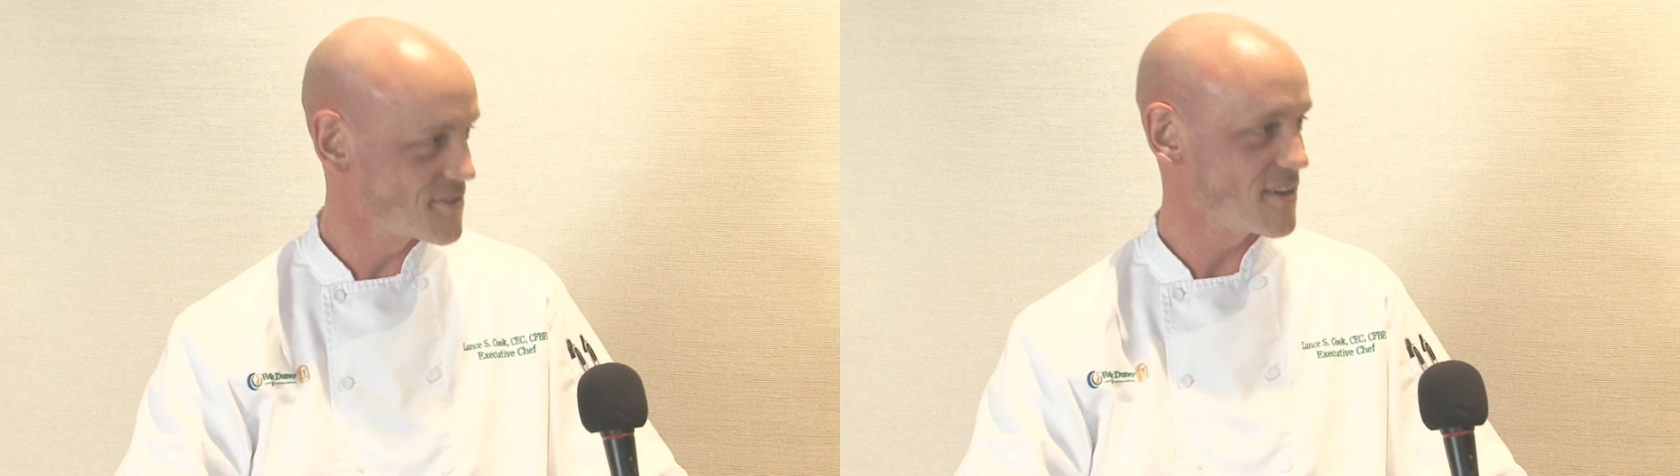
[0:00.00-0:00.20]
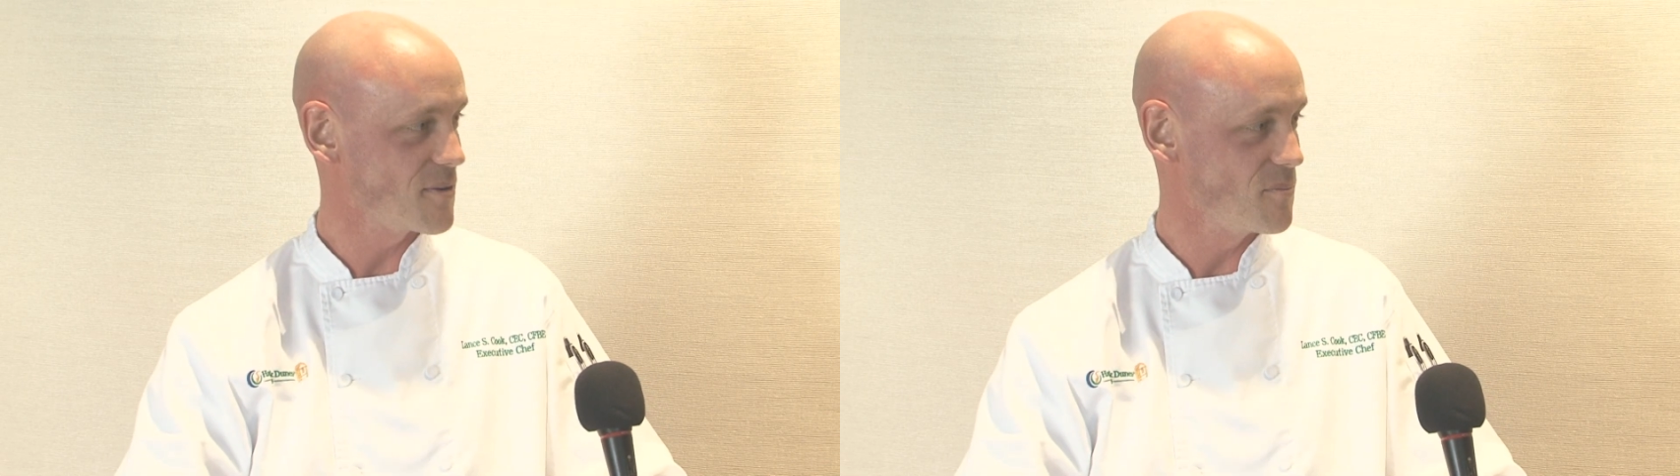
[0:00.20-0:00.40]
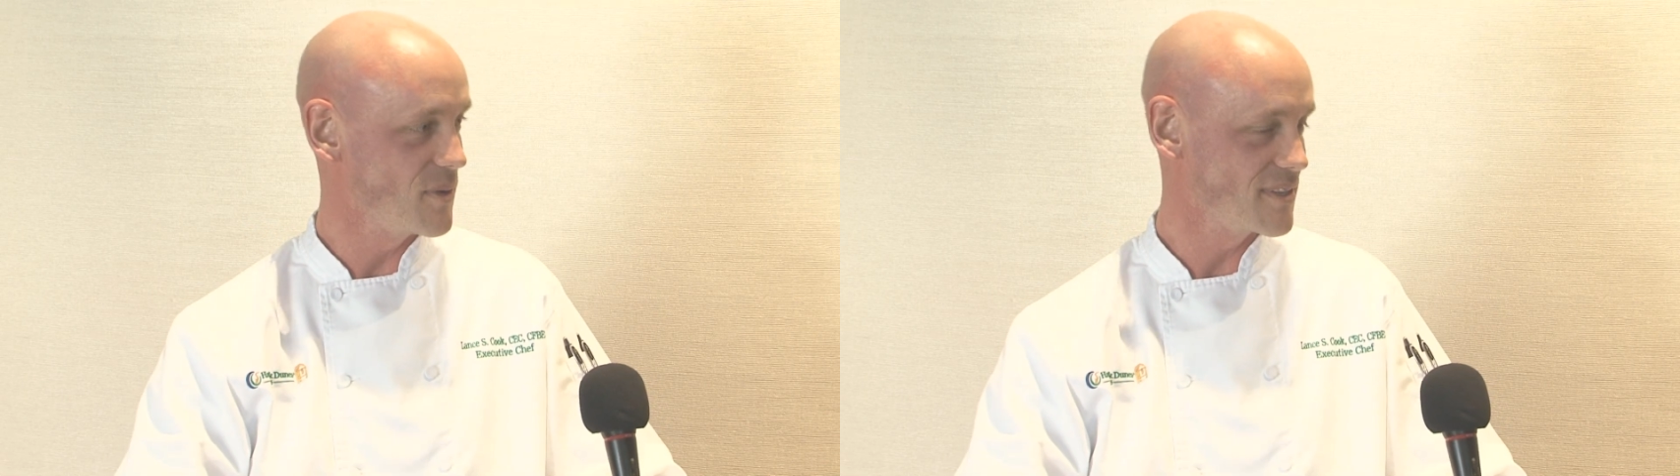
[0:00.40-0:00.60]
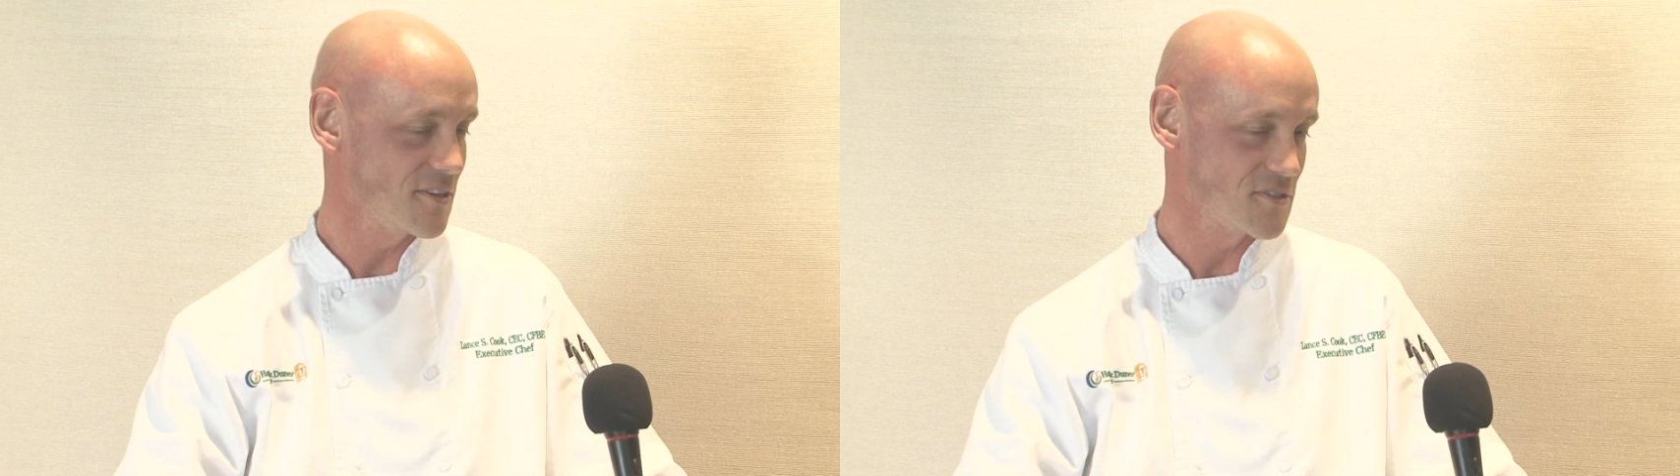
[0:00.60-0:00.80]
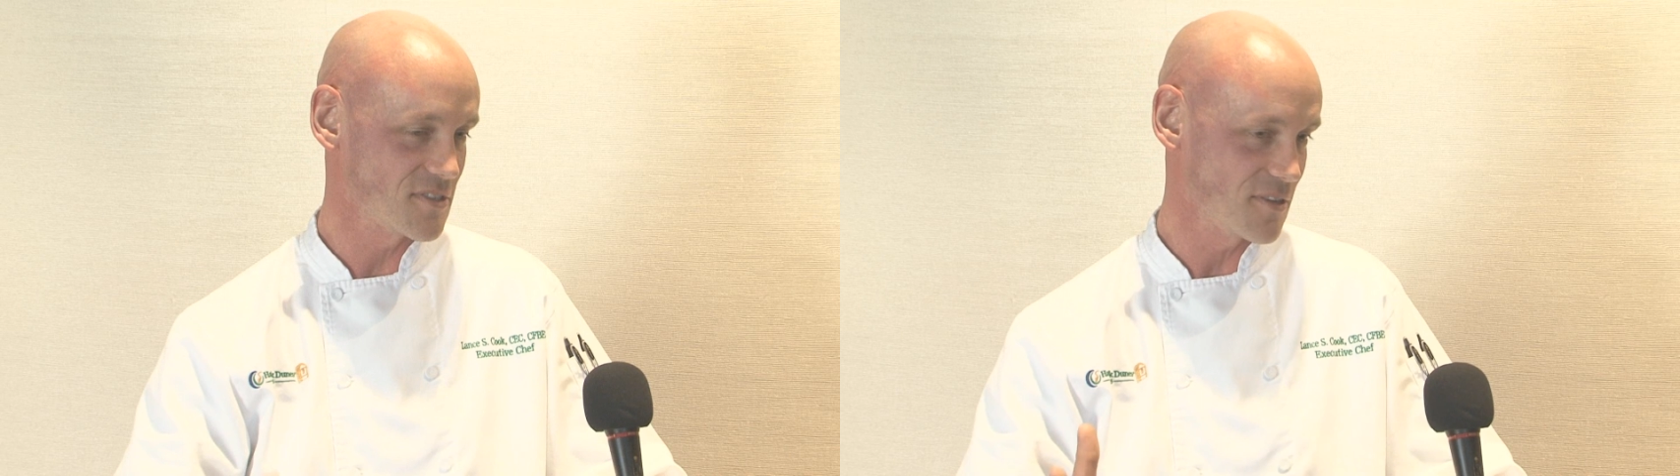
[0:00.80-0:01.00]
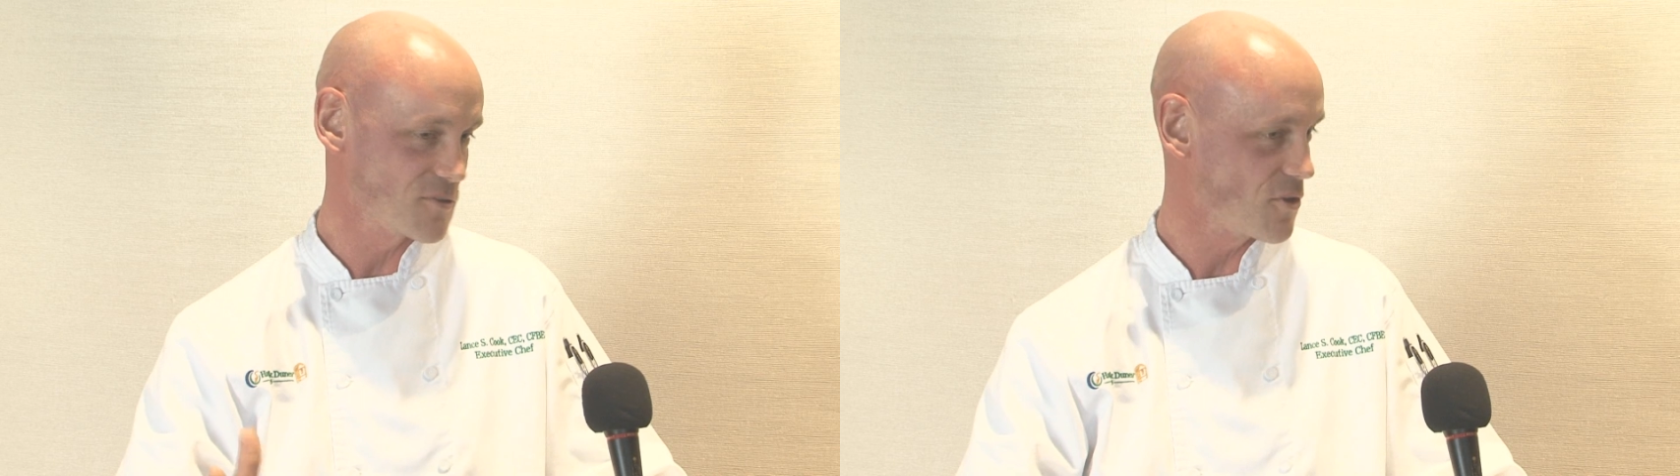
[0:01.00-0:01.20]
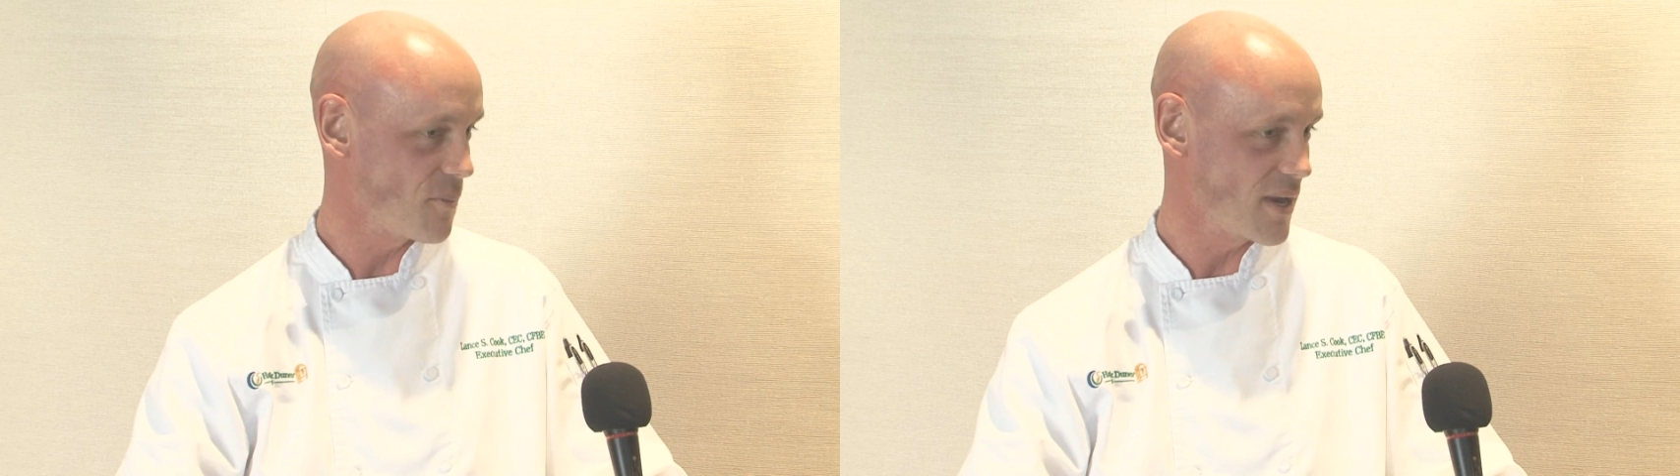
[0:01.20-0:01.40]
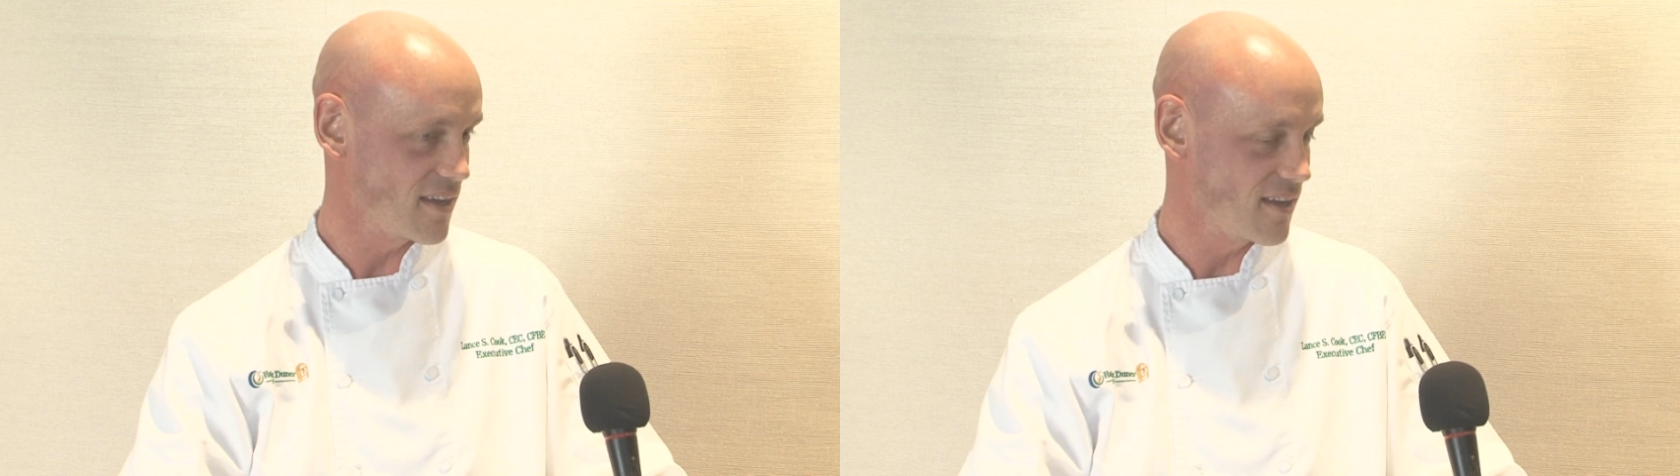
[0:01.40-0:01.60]
So, but there's so
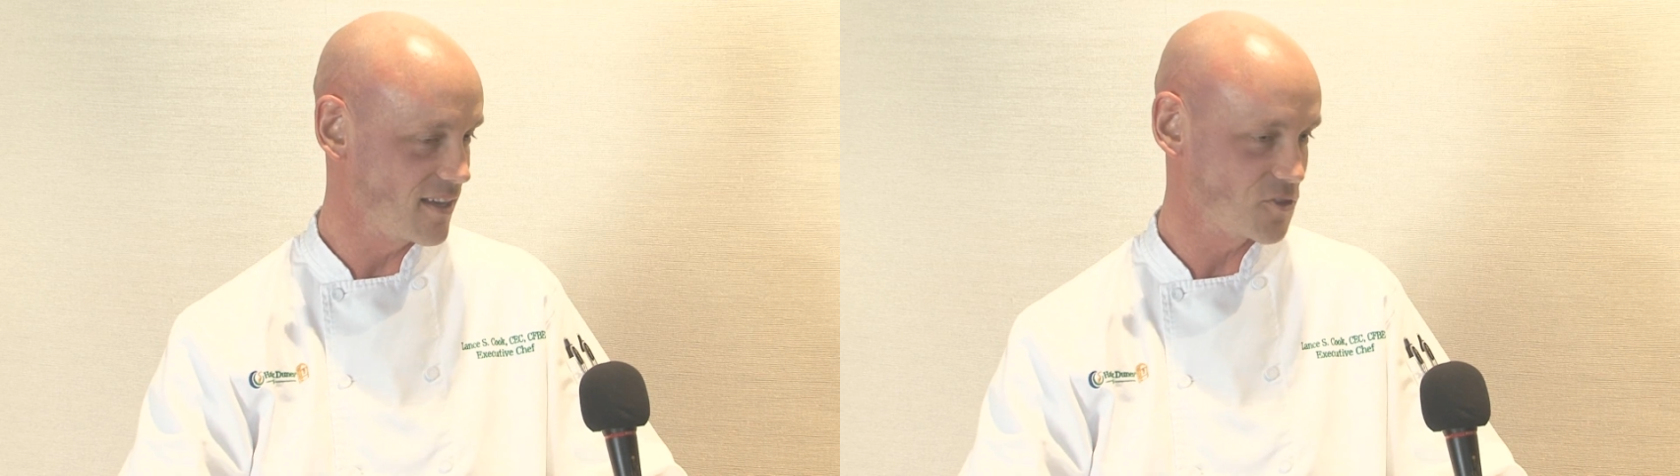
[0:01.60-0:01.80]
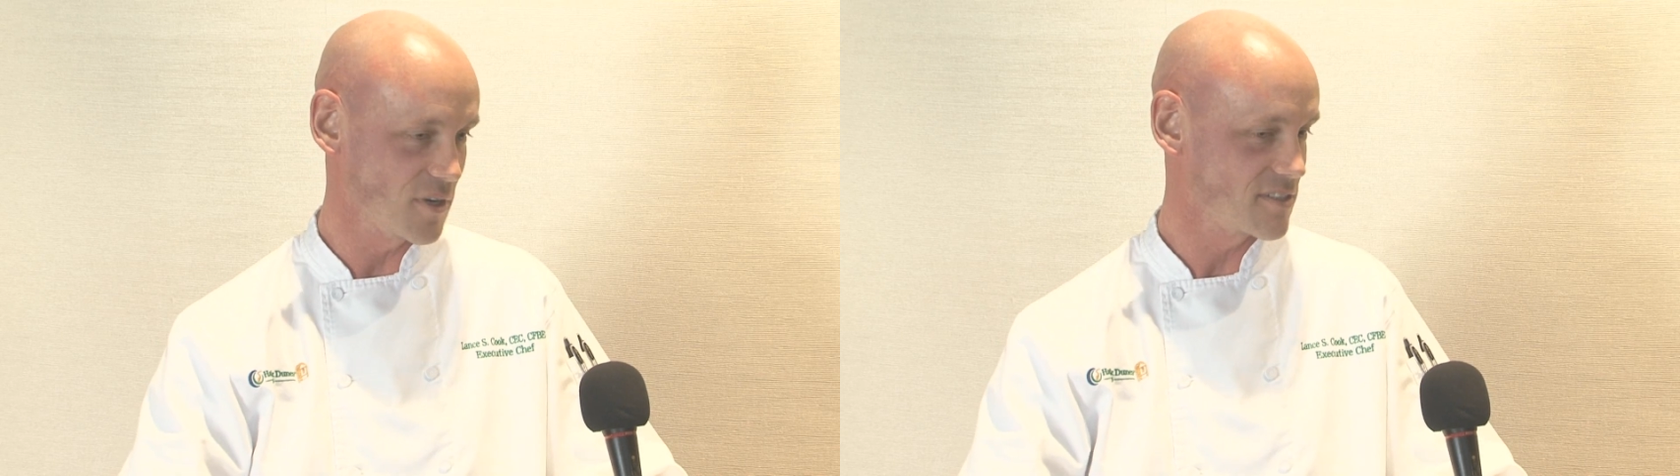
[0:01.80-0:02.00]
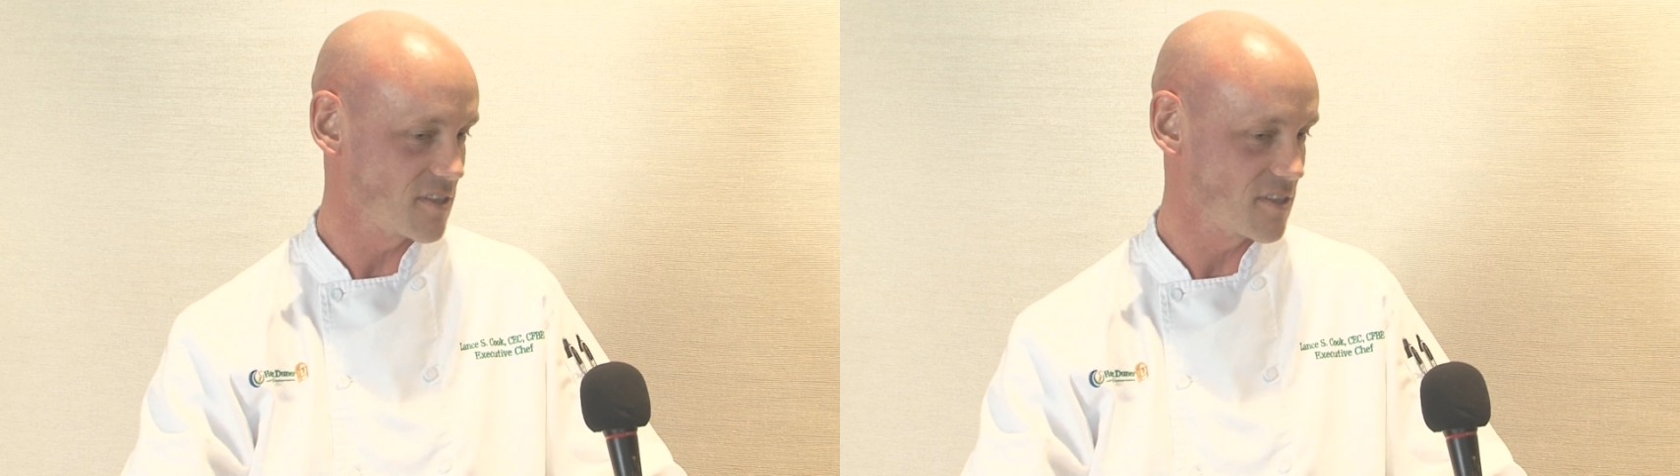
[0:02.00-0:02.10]
many tricks.